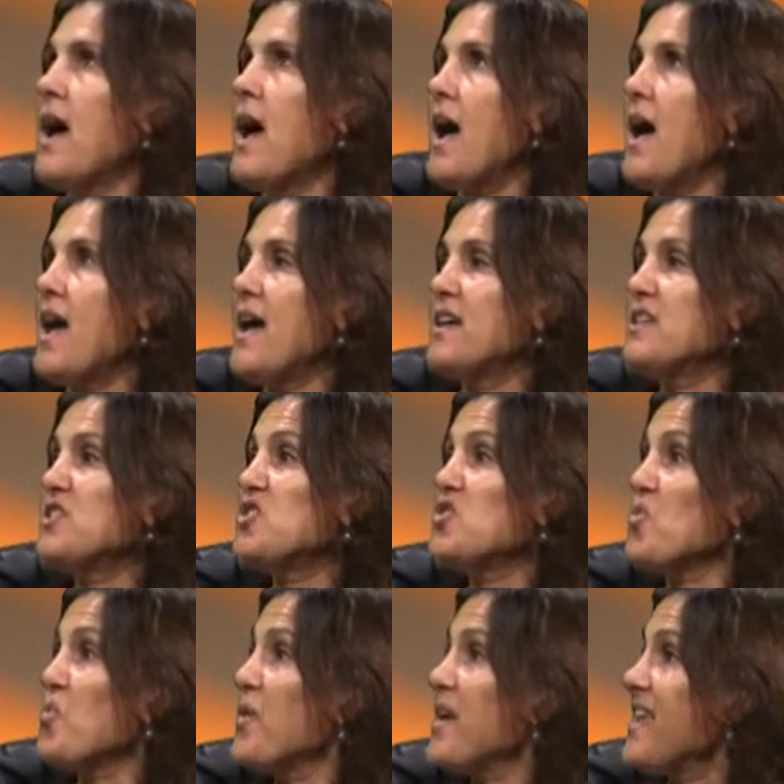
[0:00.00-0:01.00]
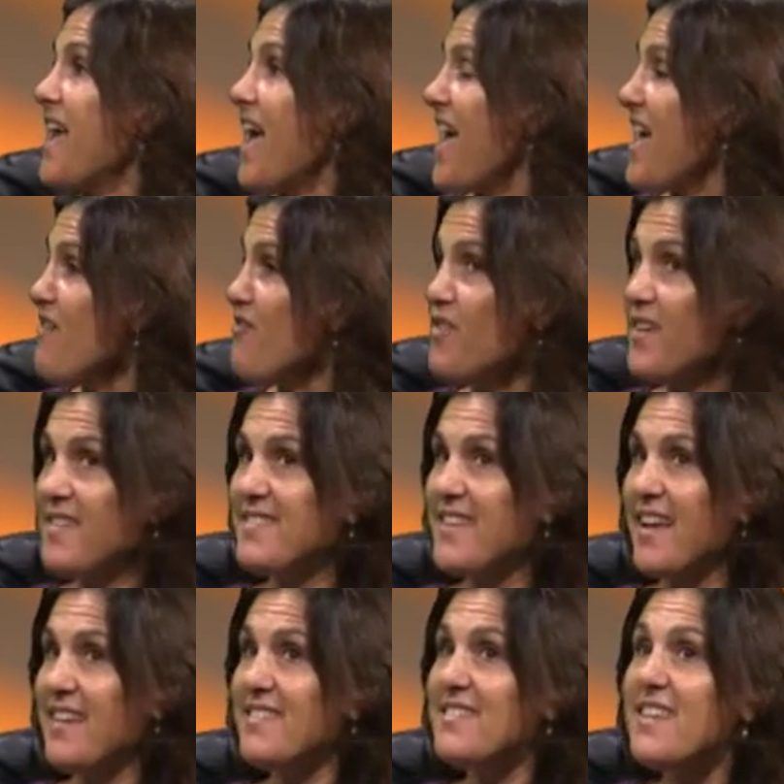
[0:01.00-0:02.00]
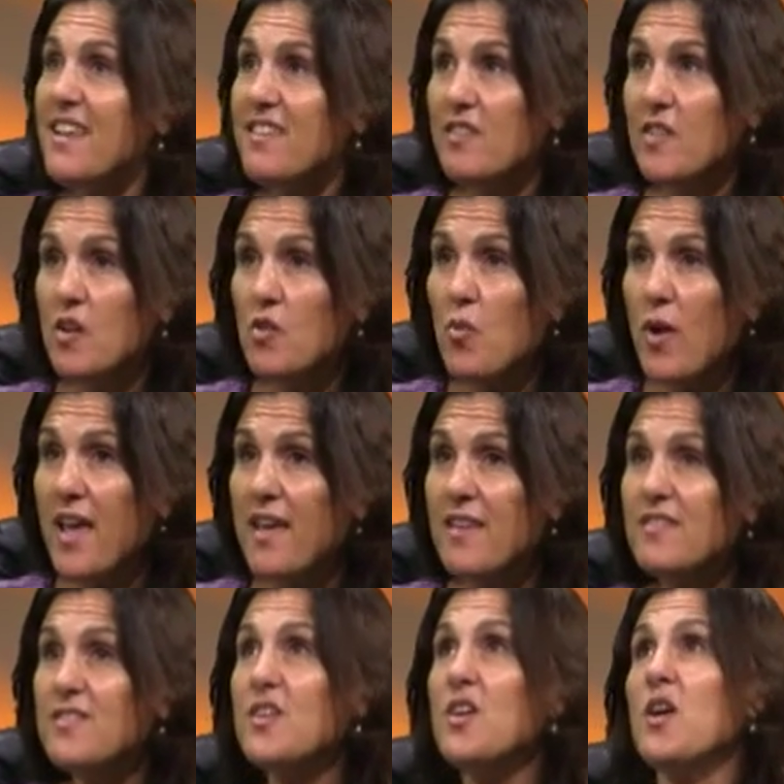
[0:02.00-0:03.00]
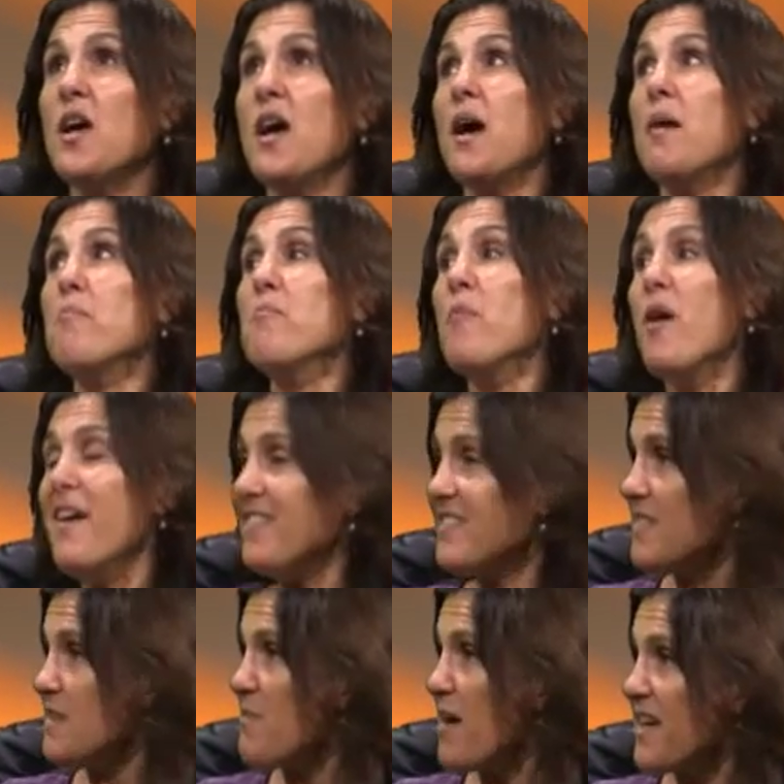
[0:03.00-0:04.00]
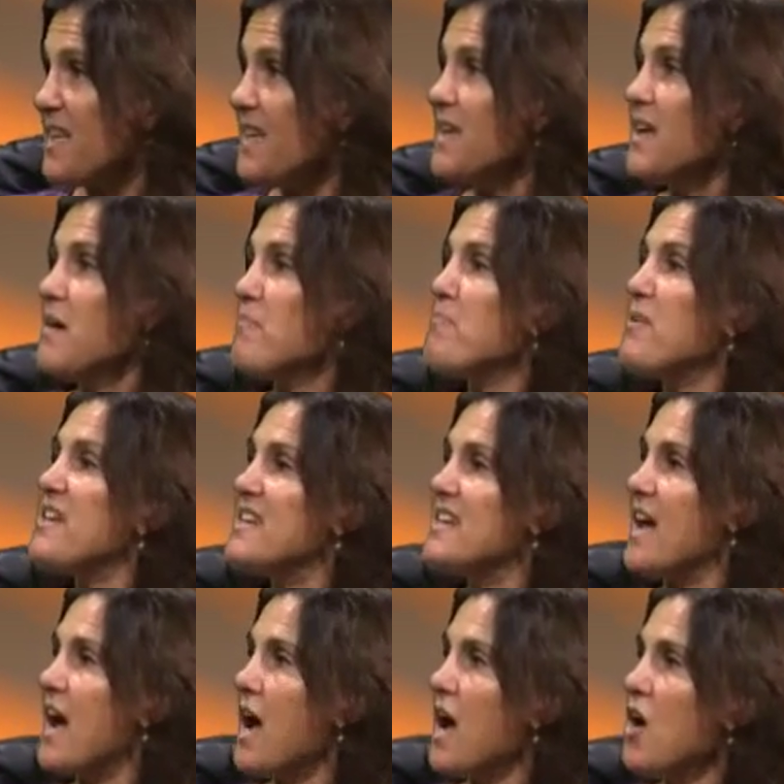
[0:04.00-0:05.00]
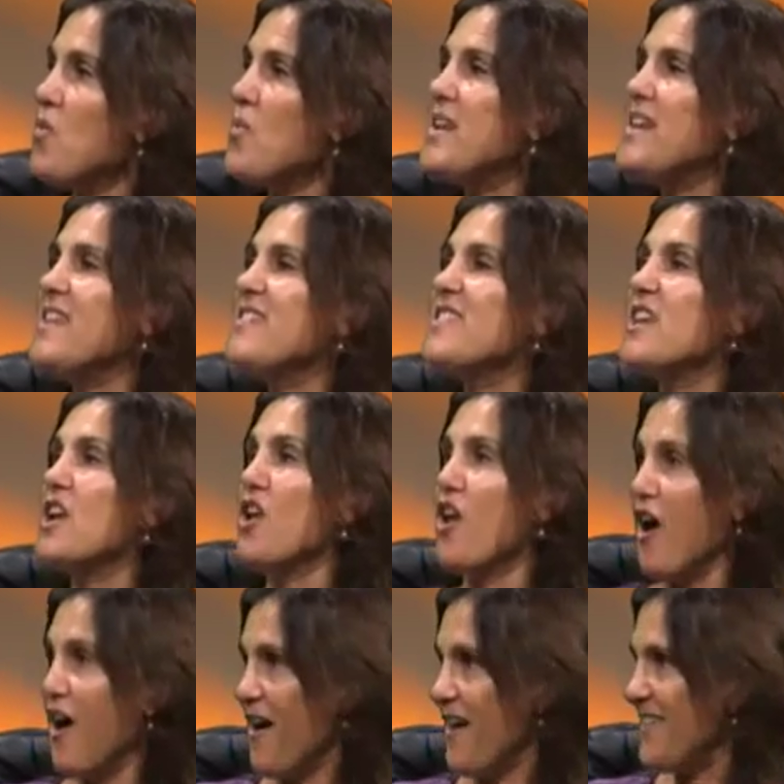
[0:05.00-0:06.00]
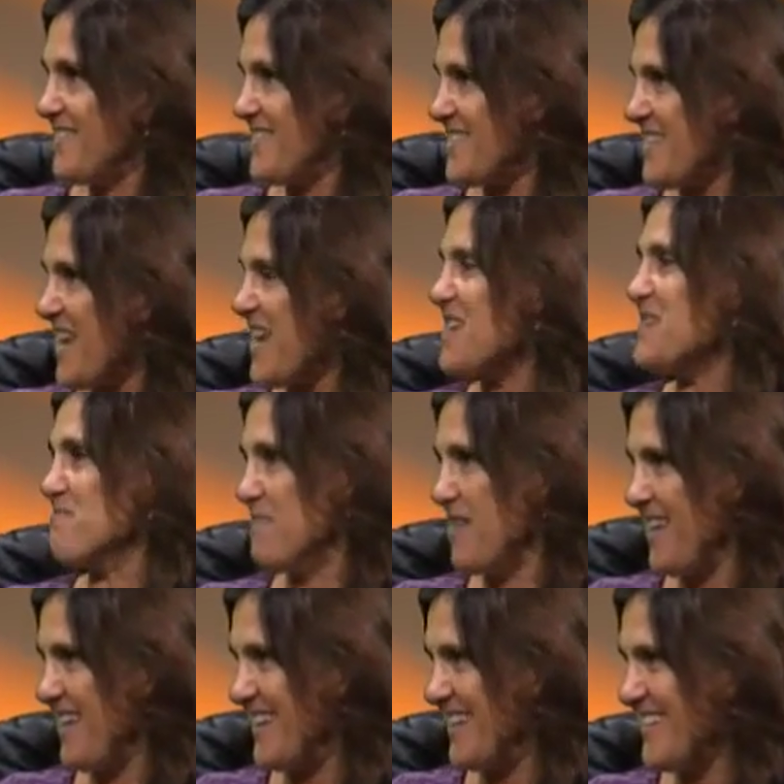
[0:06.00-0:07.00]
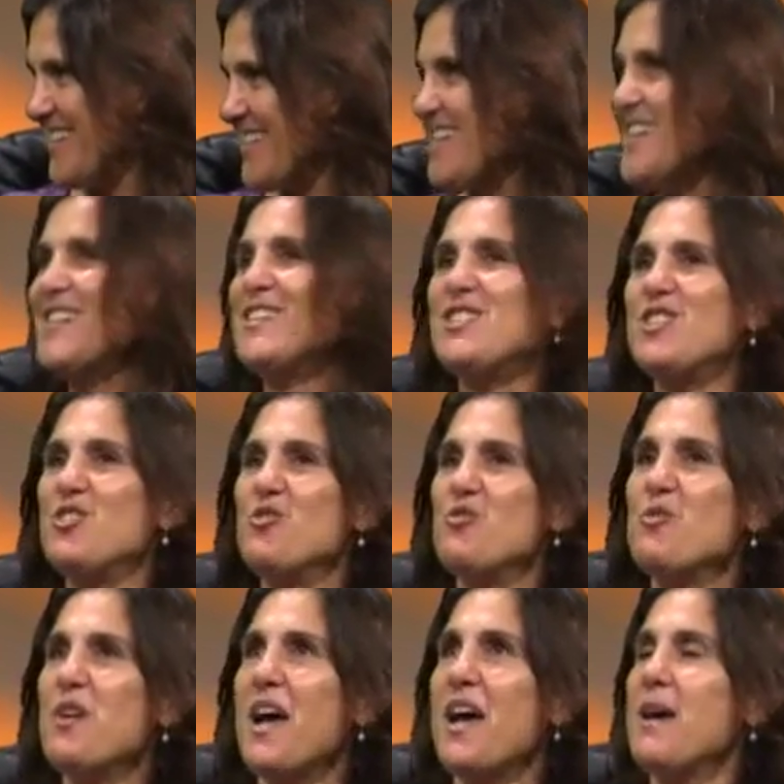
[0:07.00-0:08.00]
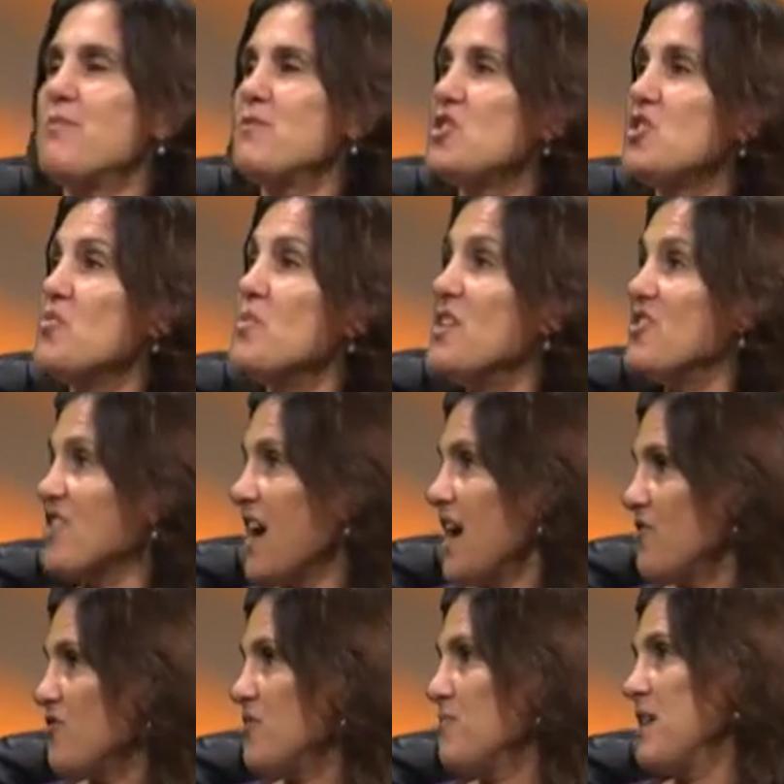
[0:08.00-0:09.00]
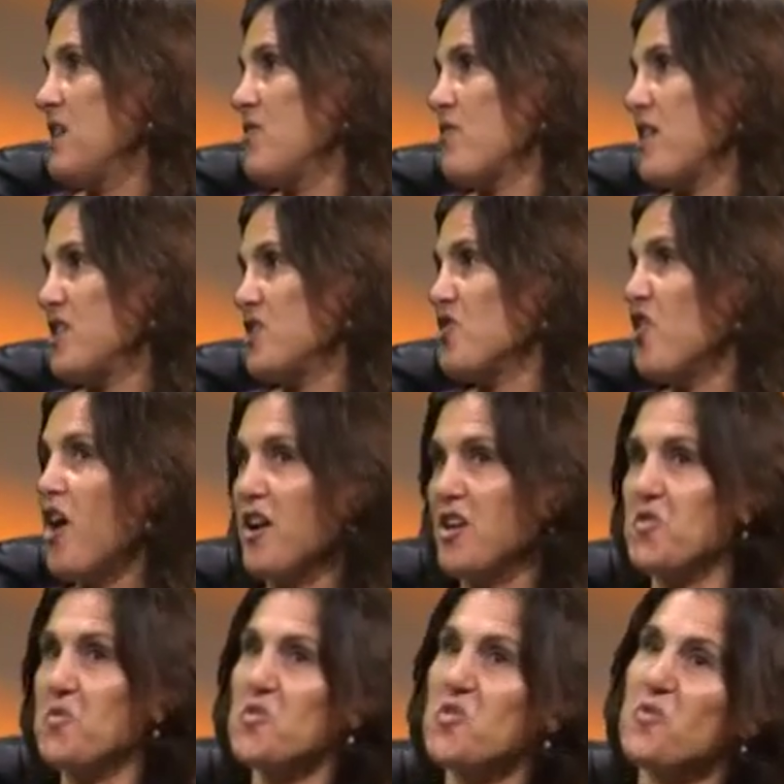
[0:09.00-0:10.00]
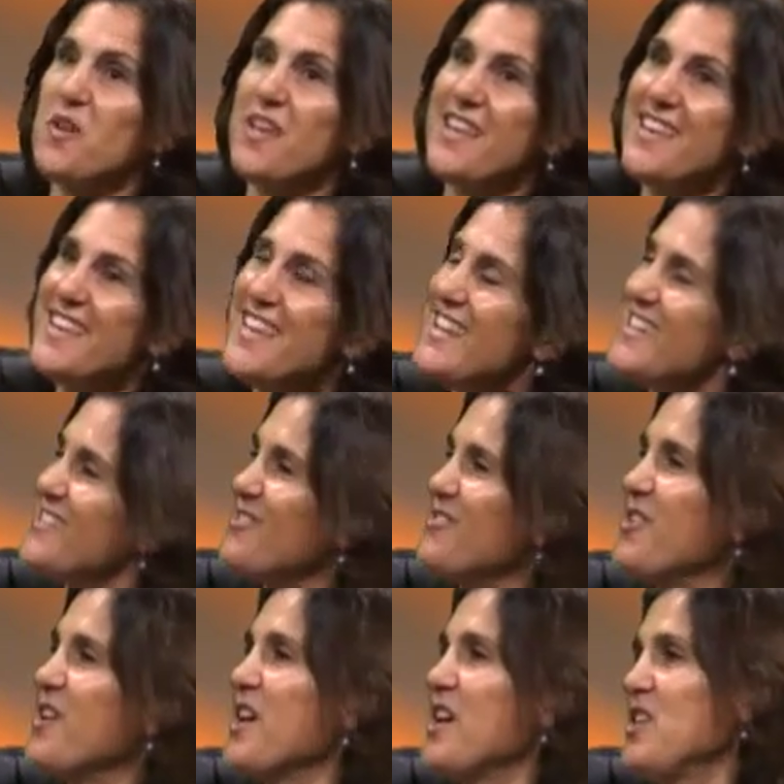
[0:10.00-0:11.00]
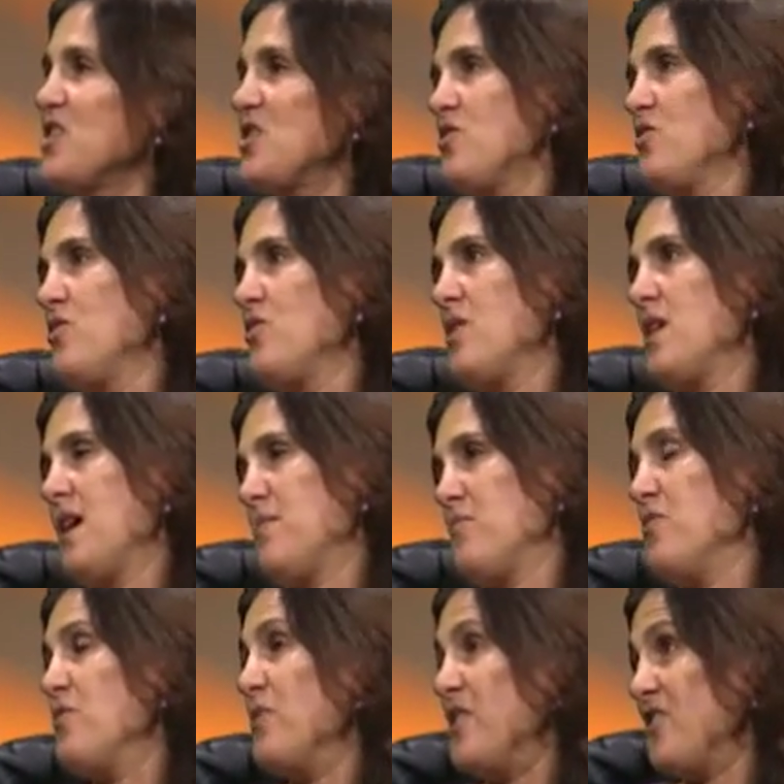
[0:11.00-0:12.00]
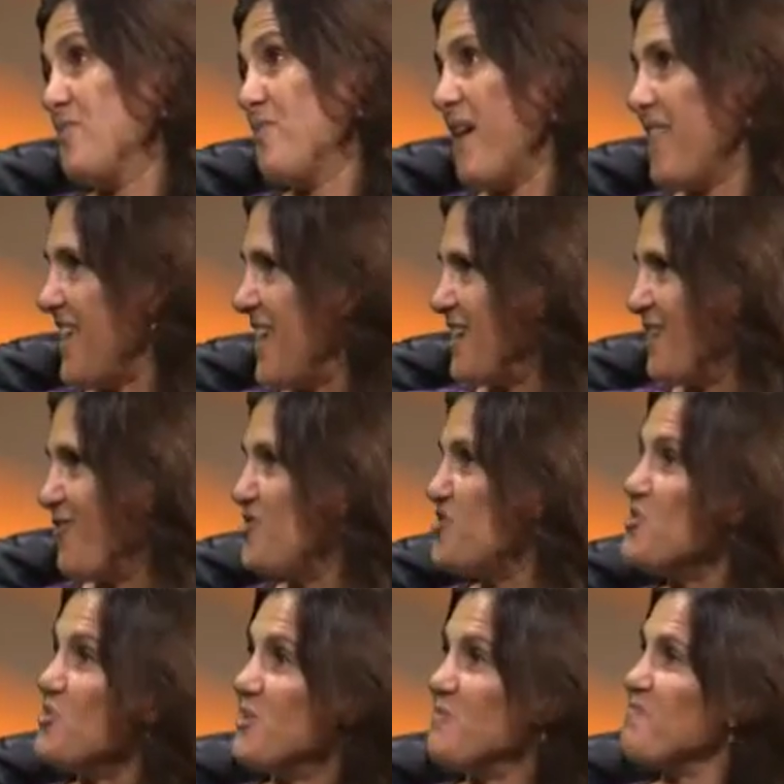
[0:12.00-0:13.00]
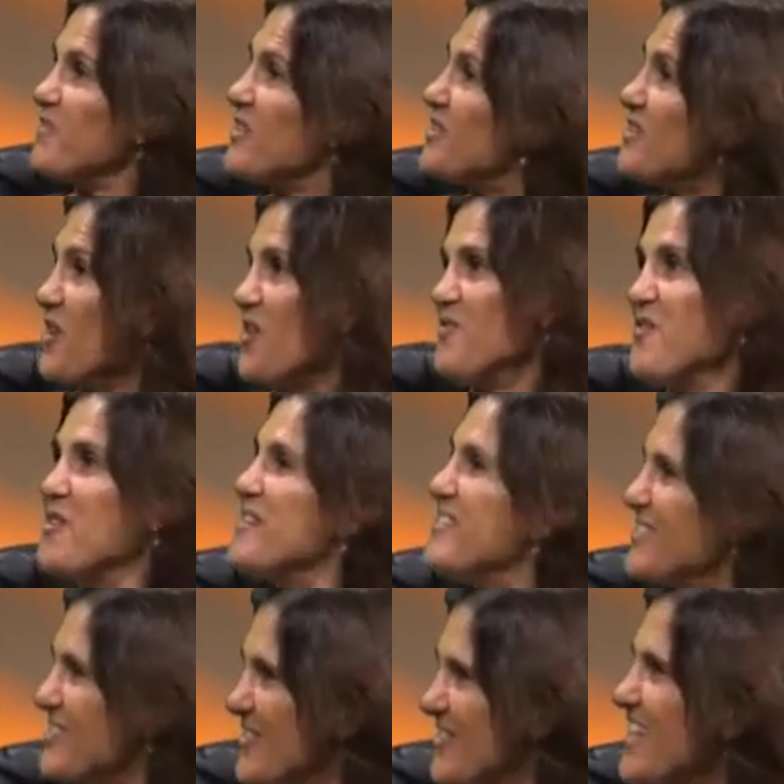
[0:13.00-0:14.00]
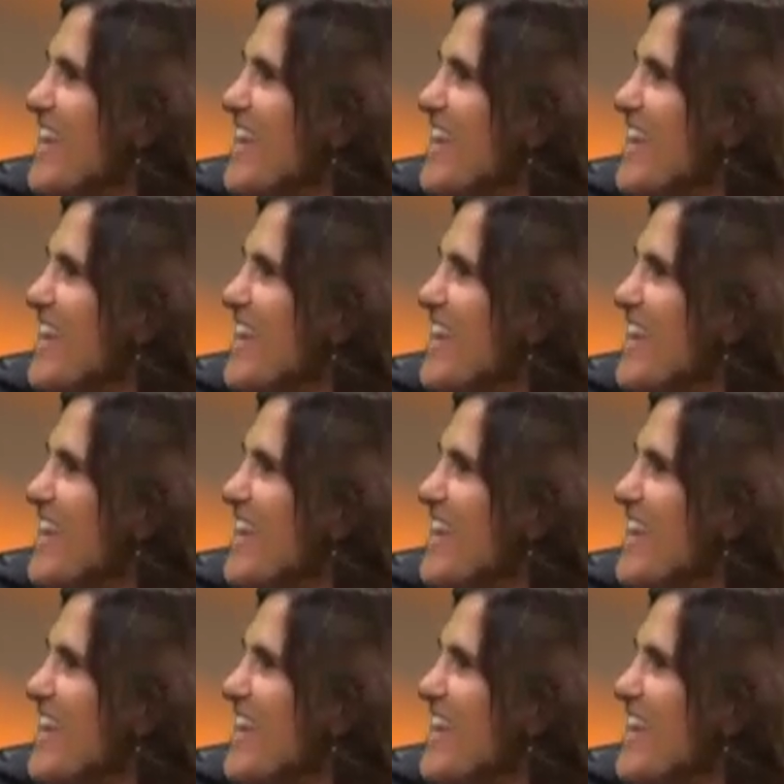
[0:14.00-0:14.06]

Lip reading: And we have successfully raised most of the money, but now we need the last 10 million to reach our 100 million rand target, which we need to reach by the end of June. So very soon.